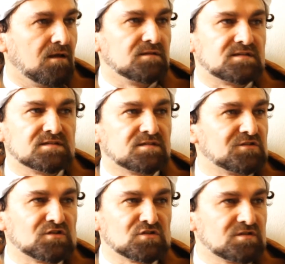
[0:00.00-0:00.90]
and these
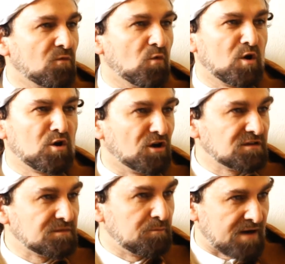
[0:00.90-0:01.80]
institutions that were
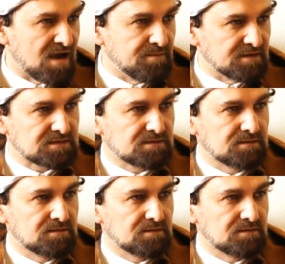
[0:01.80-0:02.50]
not private.